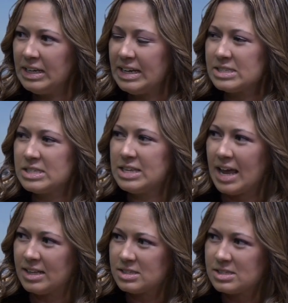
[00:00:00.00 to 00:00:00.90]
It's
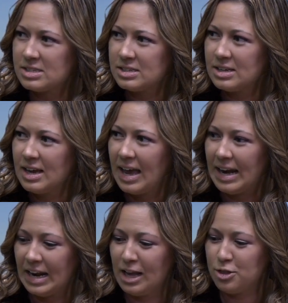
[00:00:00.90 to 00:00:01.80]
tense. And
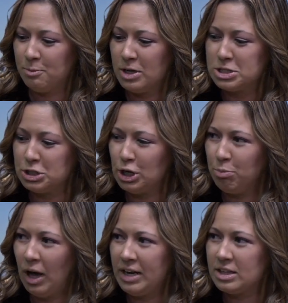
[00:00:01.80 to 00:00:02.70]
any other muscle in your
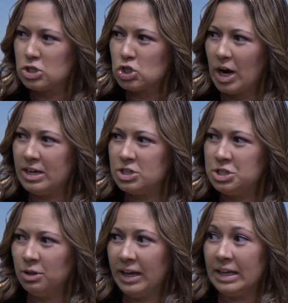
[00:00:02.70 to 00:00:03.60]
body that's trying to
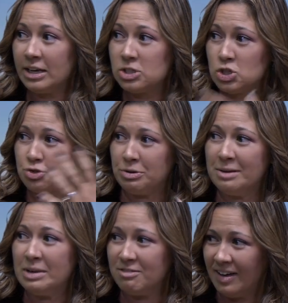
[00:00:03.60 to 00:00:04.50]
do like an
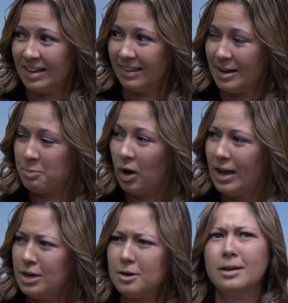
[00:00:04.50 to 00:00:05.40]
extreme event, like birth,
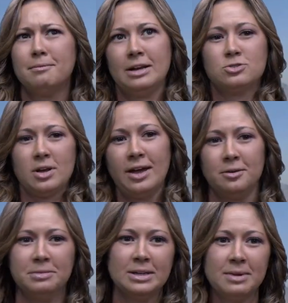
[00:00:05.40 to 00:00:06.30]
and I
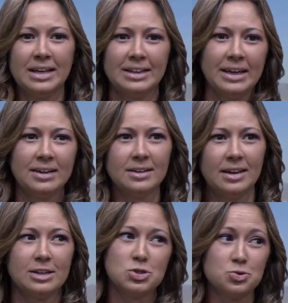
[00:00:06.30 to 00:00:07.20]
don't mean to make it like
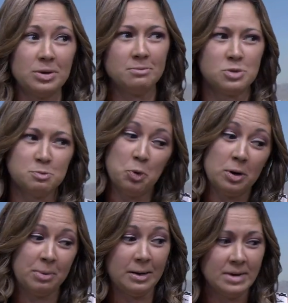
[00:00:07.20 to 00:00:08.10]
an extreme
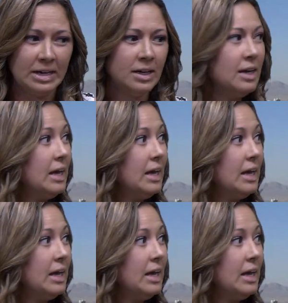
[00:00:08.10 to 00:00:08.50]
sport, but I mean,